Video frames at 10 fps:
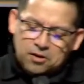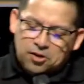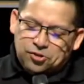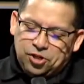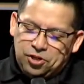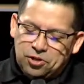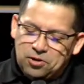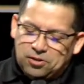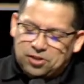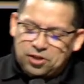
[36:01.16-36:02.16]
Do
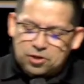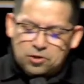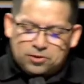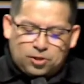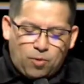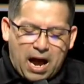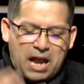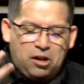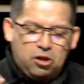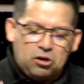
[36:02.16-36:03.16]
you, do you, do I
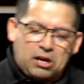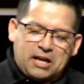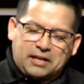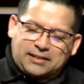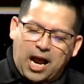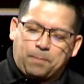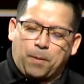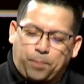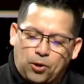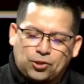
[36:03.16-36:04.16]
look like a type of
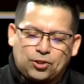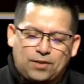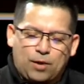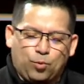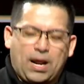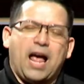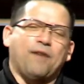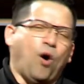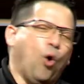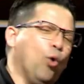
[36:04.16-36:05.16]
person that would have
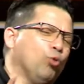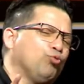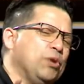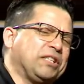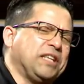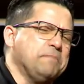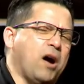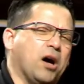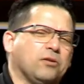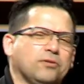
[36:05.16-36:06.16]
old whiskey
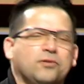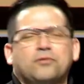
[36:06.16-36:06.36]
bottles?